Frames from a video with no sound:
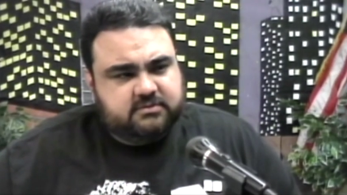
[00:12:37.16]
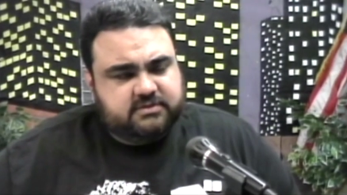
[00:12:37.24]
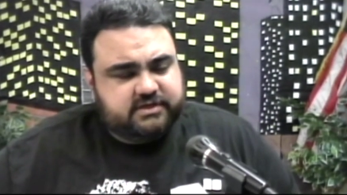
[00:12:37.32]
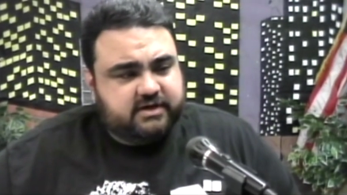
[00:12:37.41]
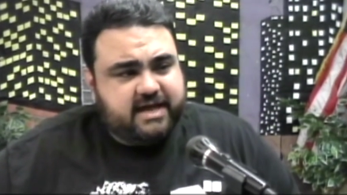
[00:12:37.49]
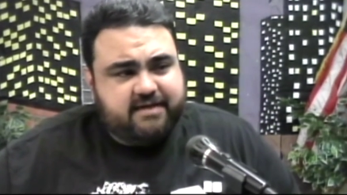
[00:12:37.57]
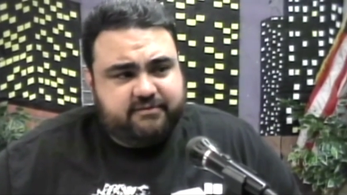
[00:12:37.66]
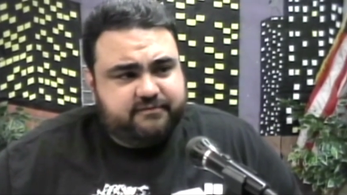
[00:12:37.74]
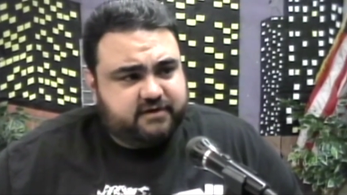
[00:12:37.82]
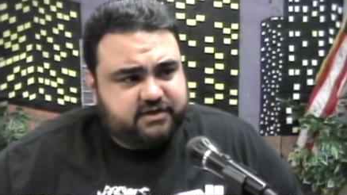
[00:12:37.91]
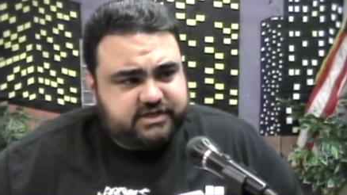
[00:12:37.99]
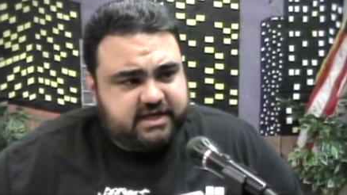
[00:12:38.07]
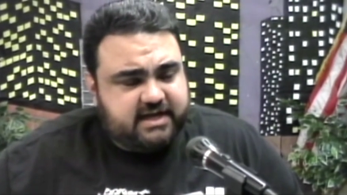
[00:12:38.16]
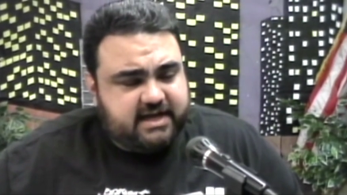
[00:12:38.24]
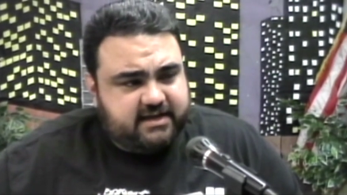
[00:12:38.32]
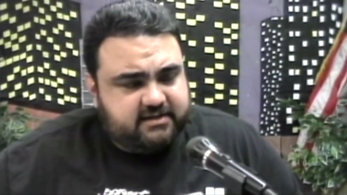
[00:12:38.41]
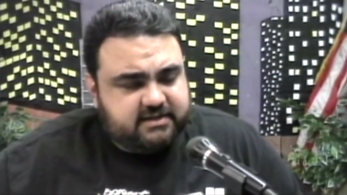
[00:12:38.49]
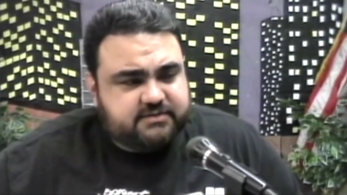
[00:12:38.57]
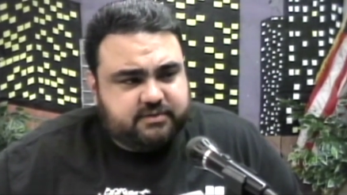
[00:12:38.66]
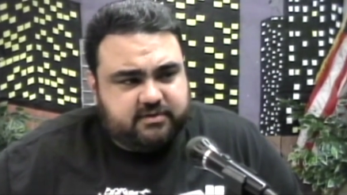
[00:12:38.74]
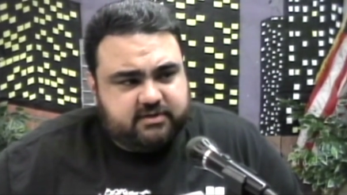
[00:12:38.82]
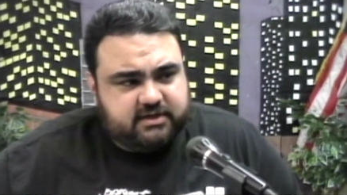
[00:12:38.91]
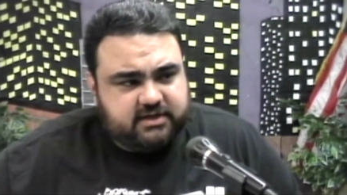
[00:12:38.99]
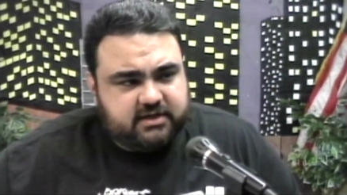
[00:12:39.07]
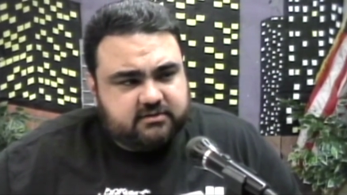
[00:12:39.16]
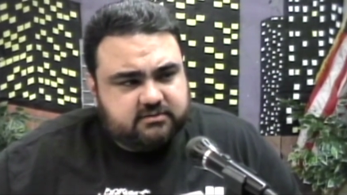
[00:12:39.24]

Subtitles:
Is there a Heaven for a Jedi? That's what I want to know.